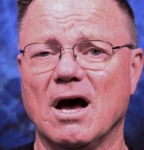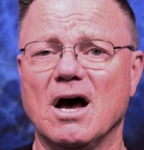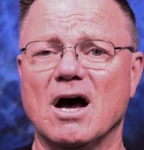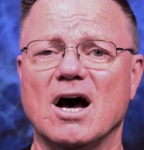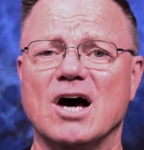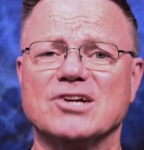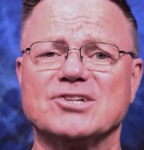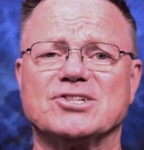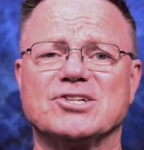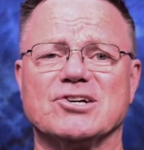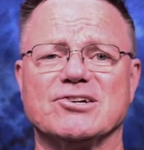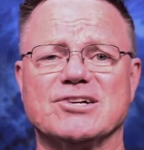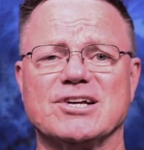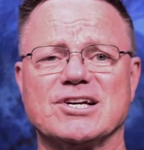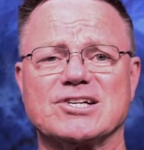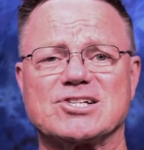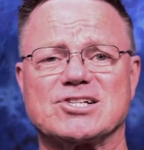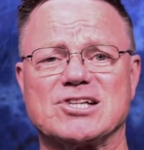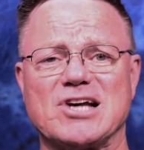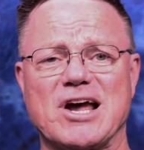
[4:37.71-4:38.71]
Until
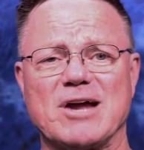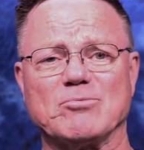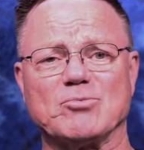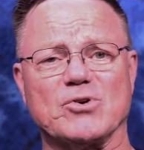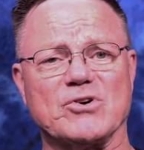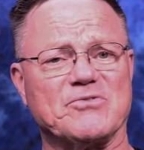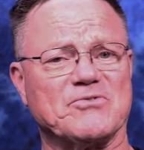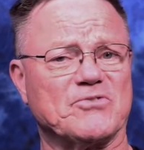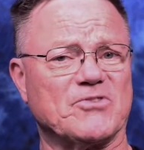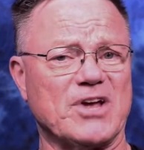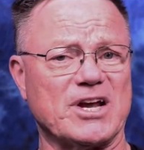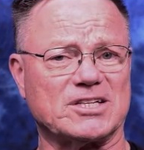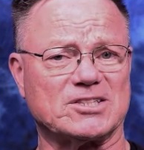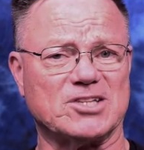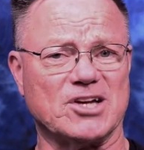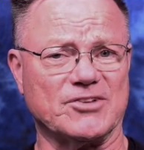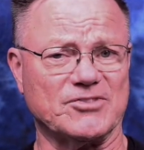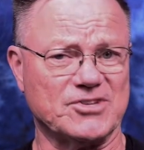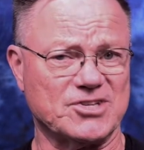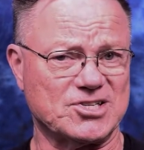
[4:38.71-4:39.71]
next time, reflect
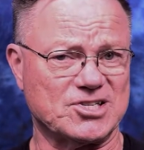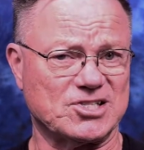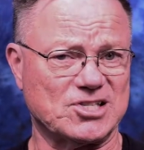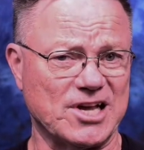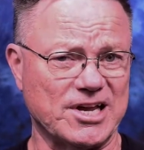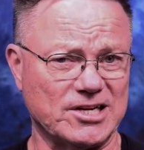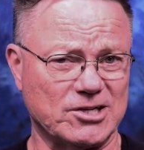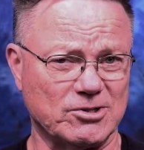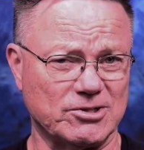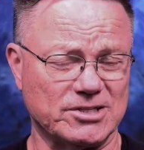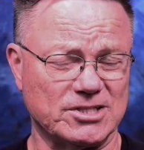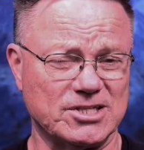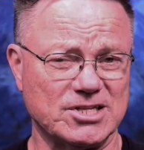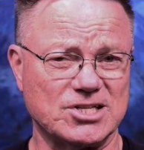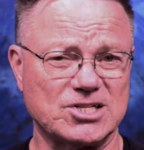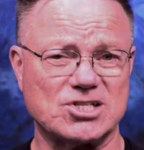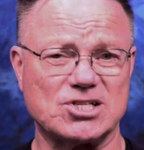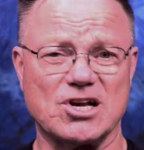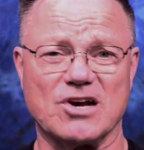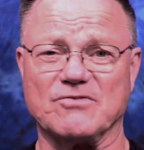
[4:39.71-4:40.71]
on the
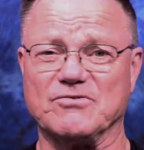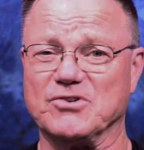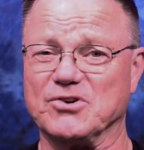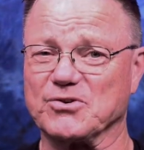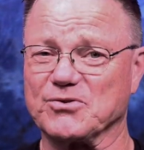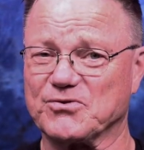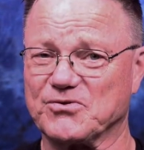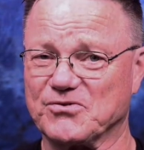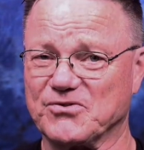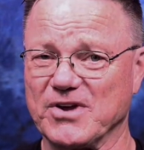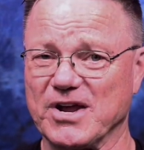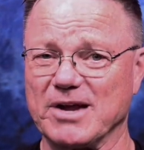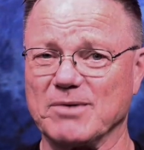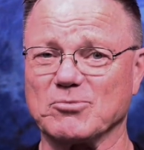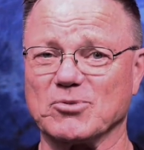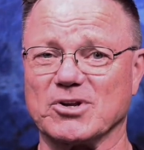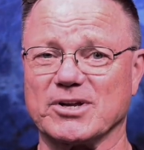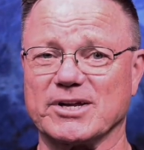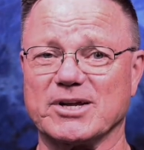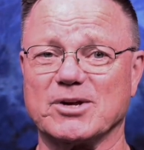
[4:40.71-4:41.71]
sacredness of your family